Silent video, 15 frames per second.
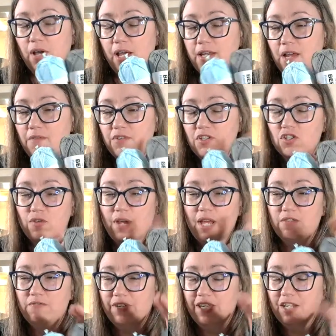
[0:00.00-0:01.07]
I'd have a strand
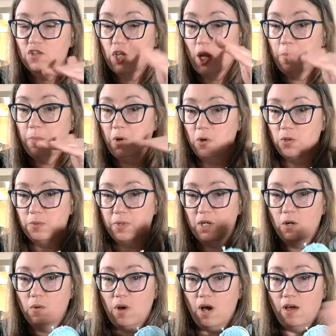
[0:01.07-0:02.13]
of each and both would go
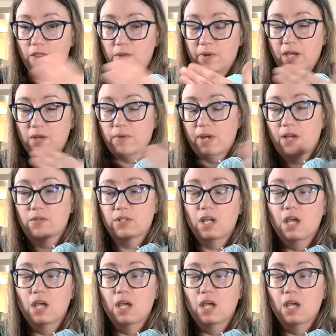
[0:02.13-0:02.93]
all the way around.